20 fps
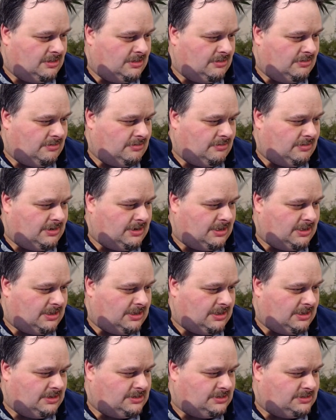
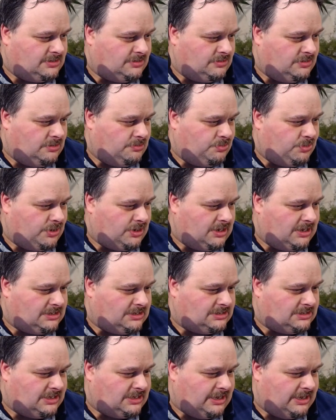Okay, so the
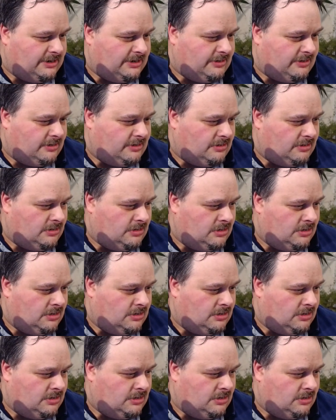price here